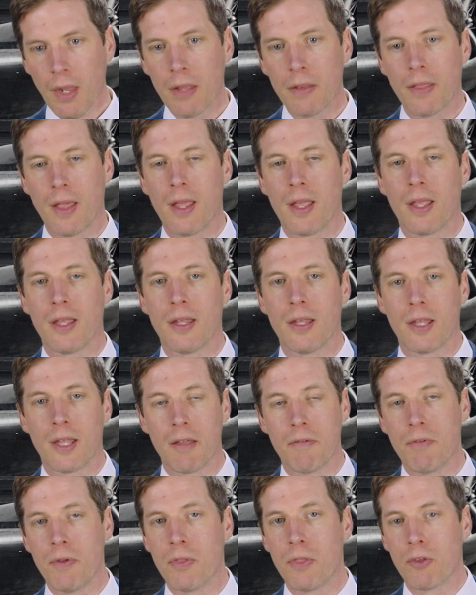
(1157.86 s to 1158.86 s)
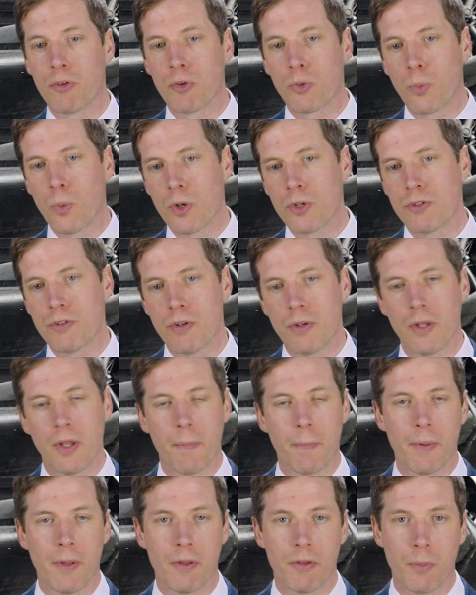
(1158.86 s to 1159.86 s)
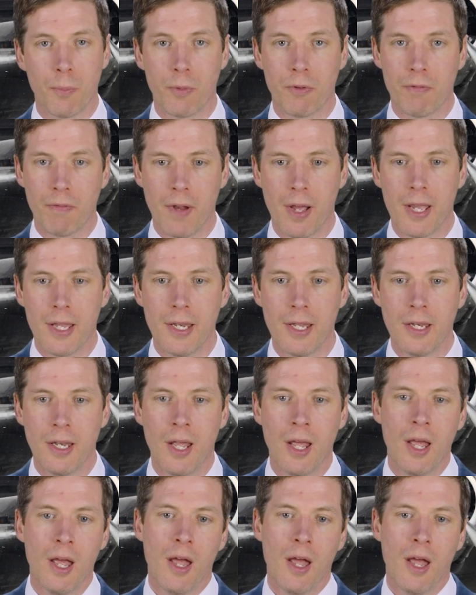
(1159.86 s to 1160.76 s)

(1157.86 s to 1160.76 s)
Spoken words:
They give you the squadron the person was flying in,